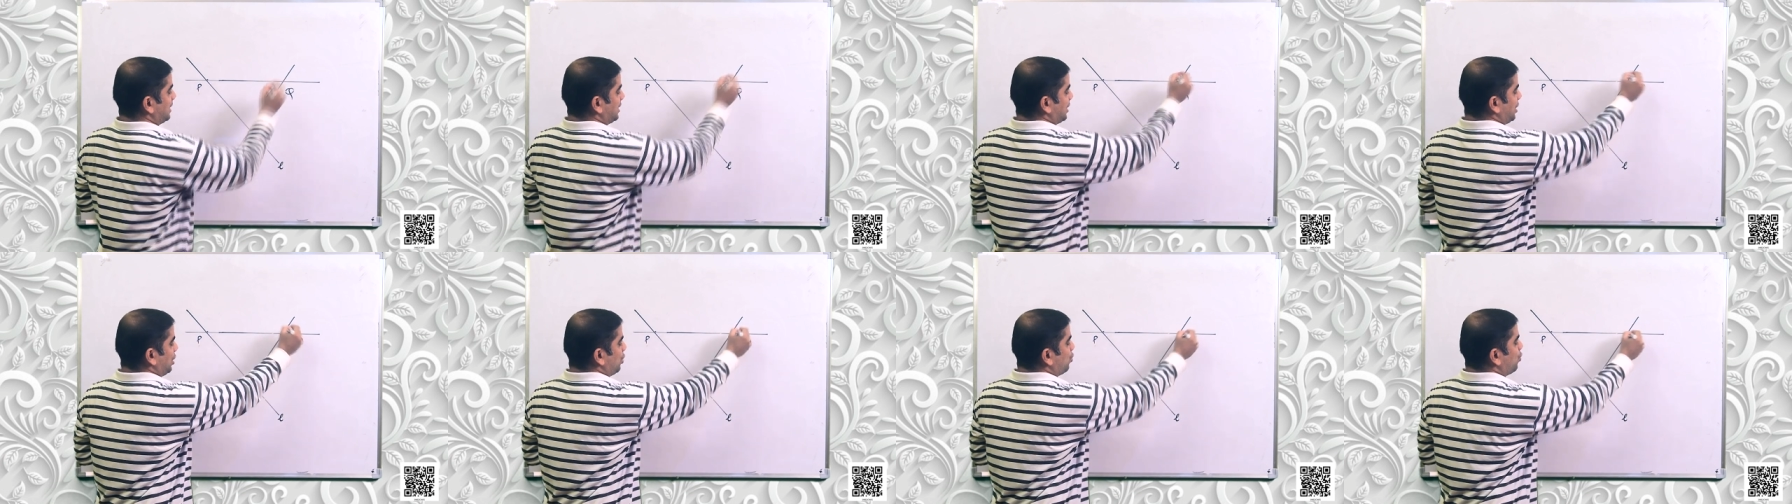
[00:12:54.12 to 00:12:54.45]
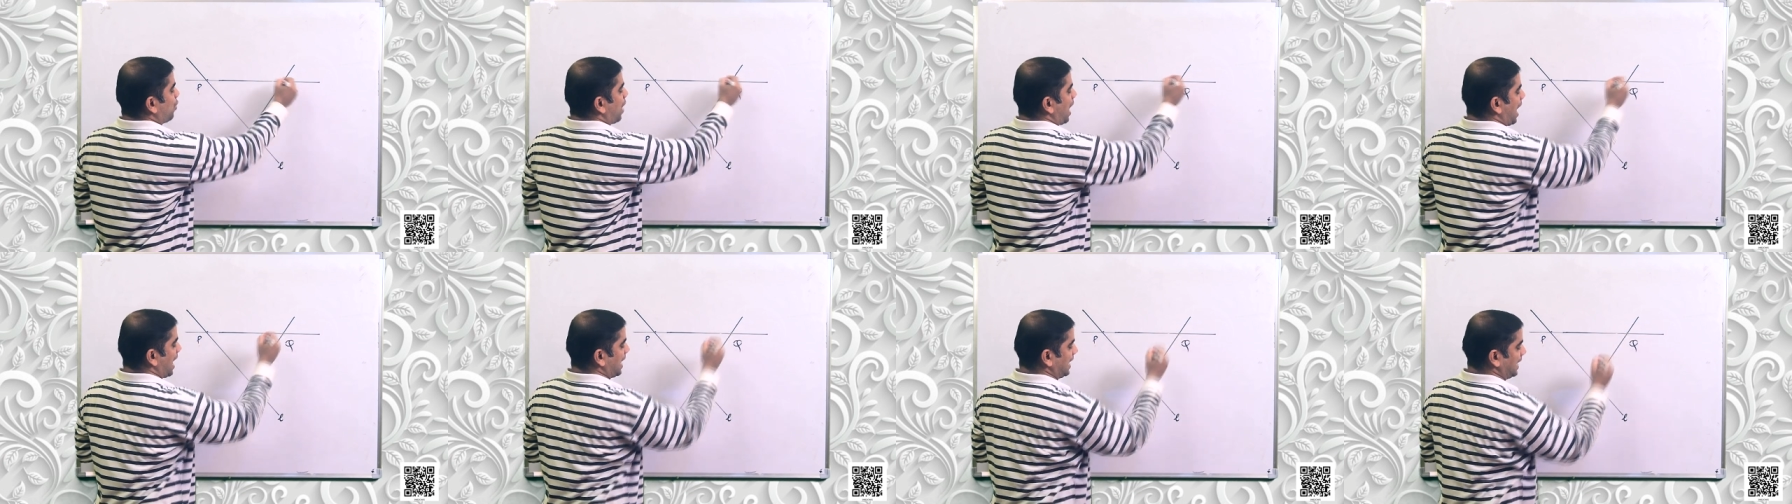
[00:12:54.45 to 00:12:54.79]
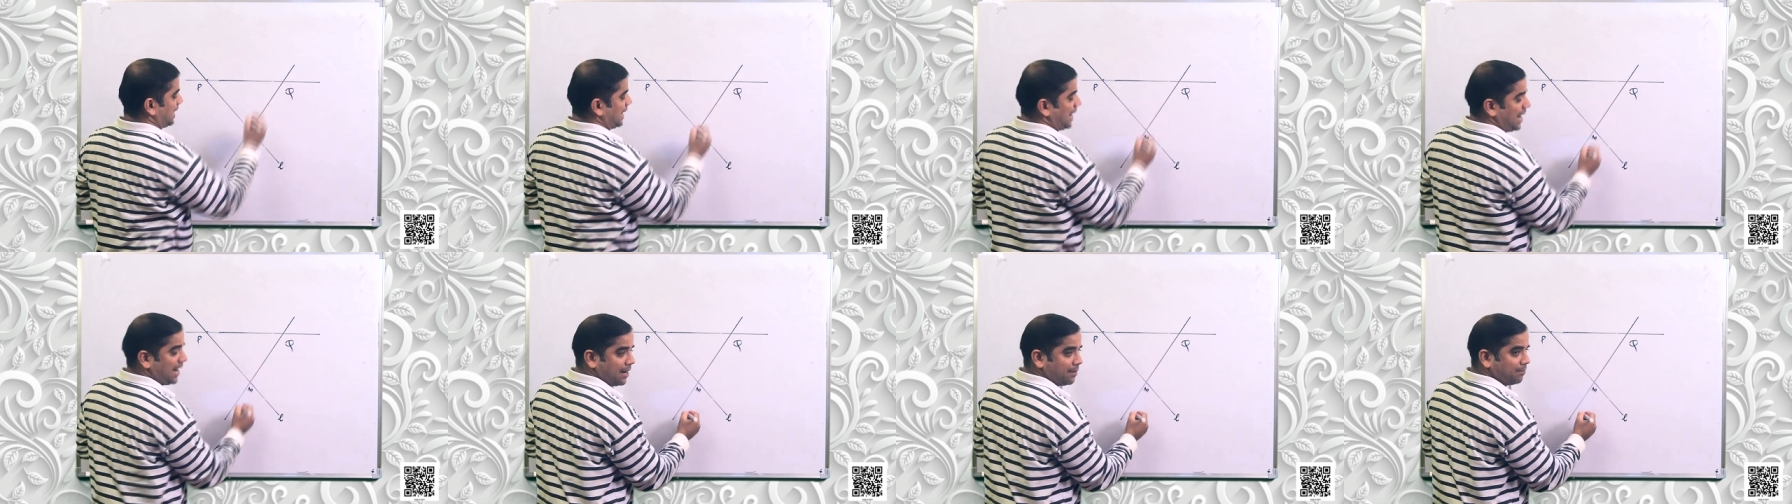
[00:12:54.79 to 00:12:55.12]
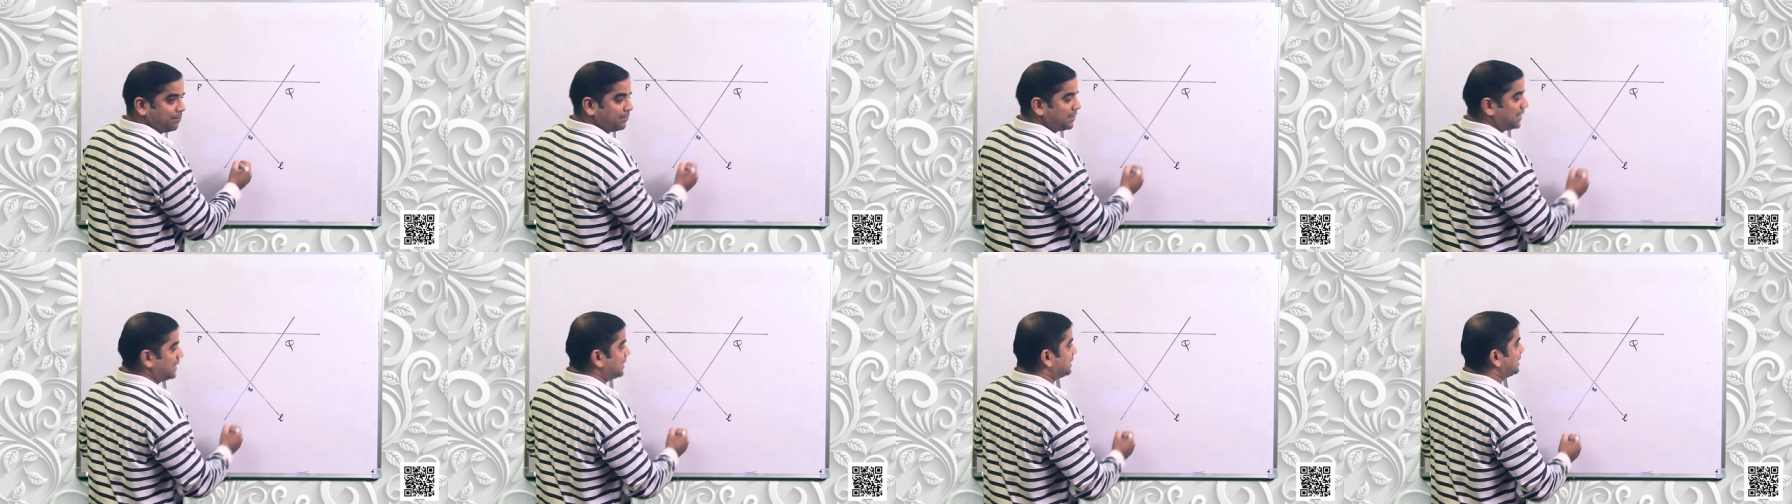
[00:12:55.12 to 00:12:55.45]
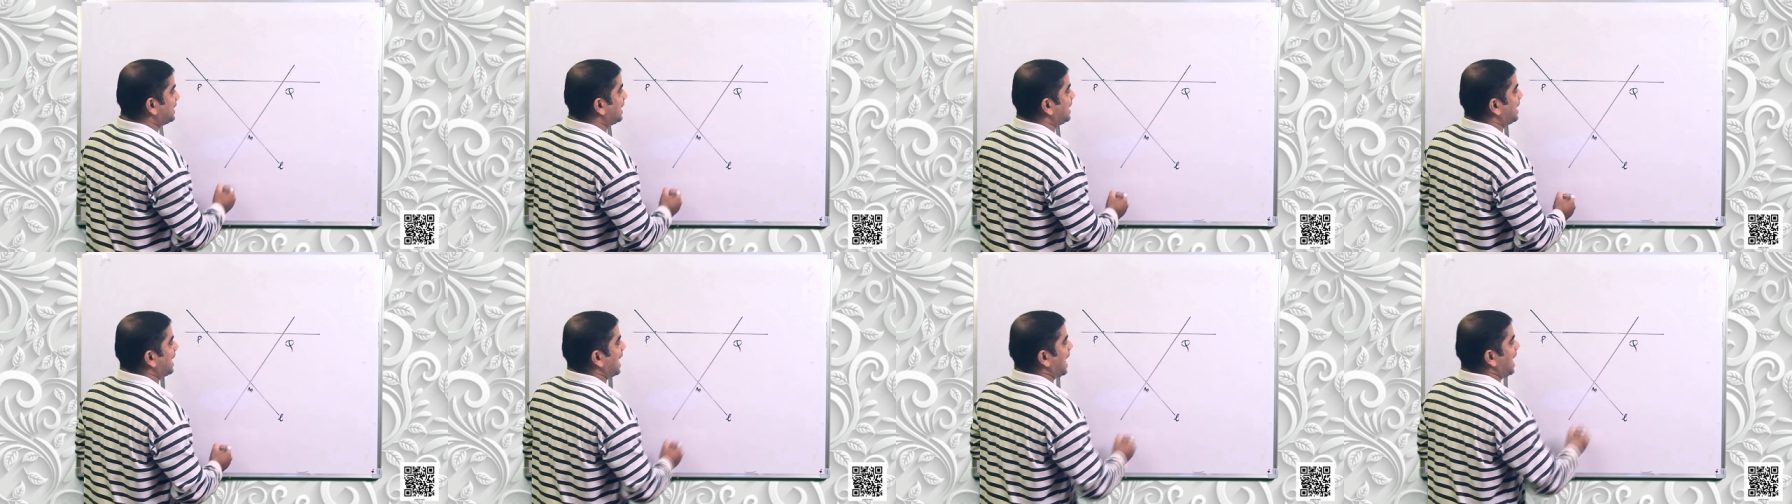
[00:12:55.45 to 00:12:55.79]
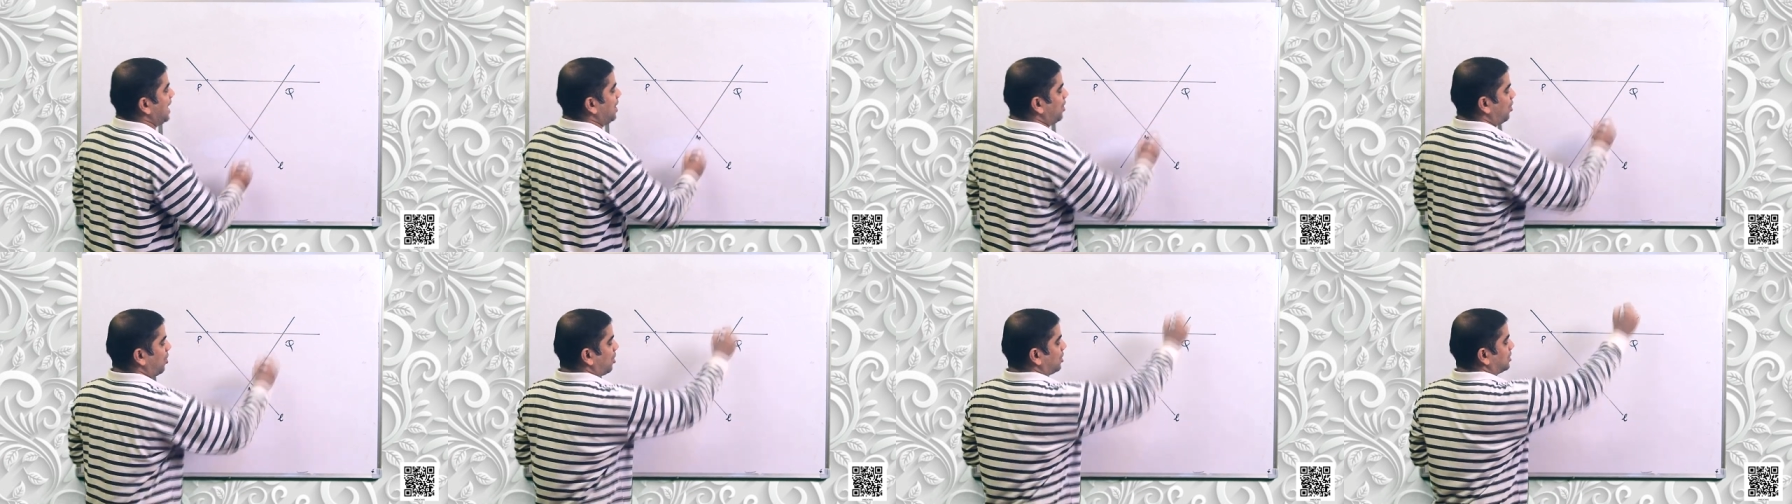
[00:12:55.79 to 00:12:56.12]
Q and M they
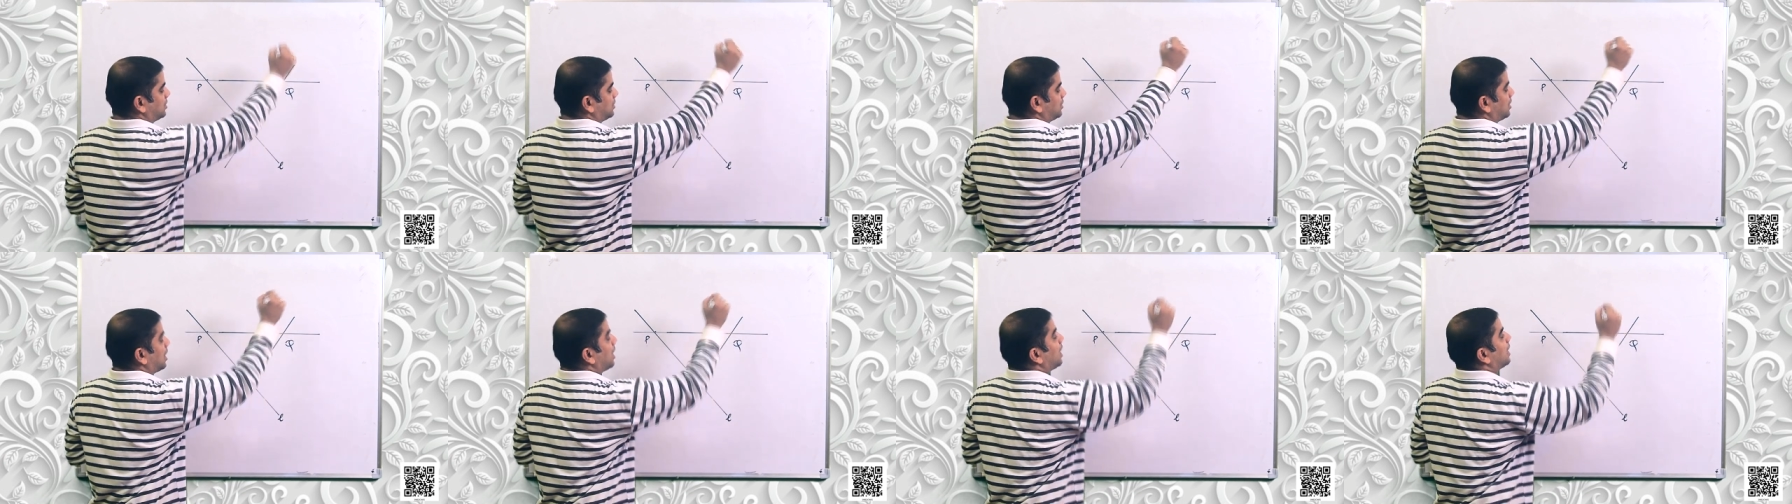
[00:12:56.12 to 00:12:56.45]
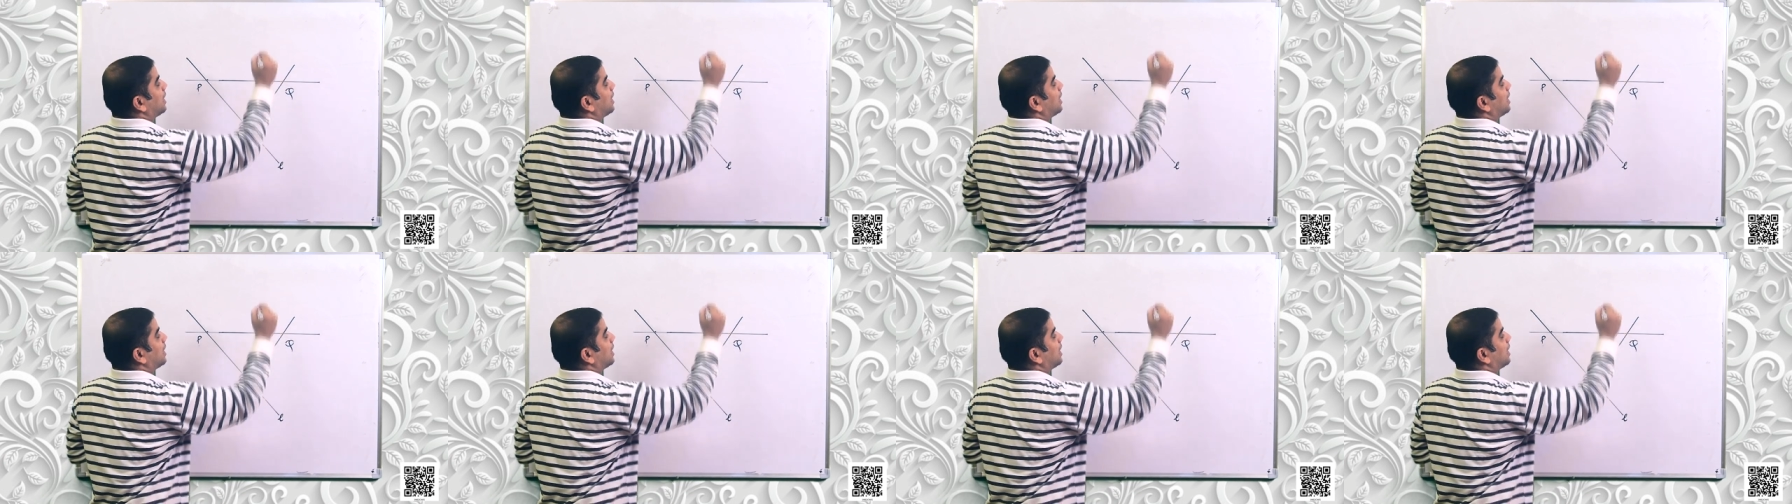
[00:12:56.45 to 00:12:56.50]
lie on